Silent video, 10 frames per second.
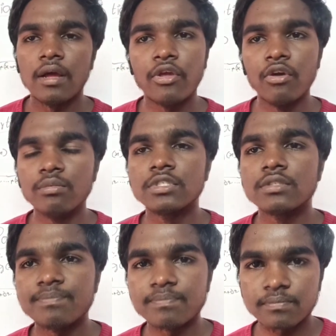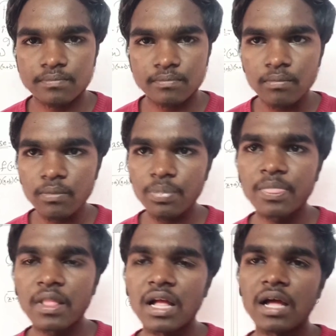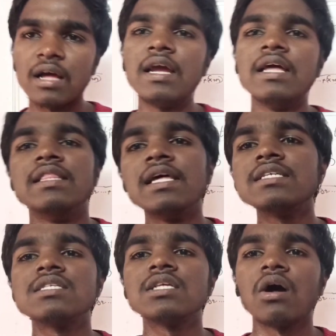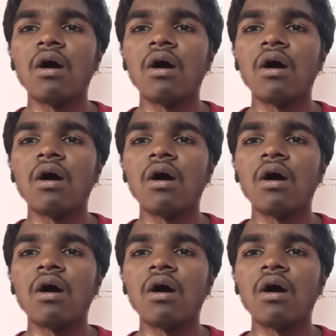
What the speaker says: cubes. In this,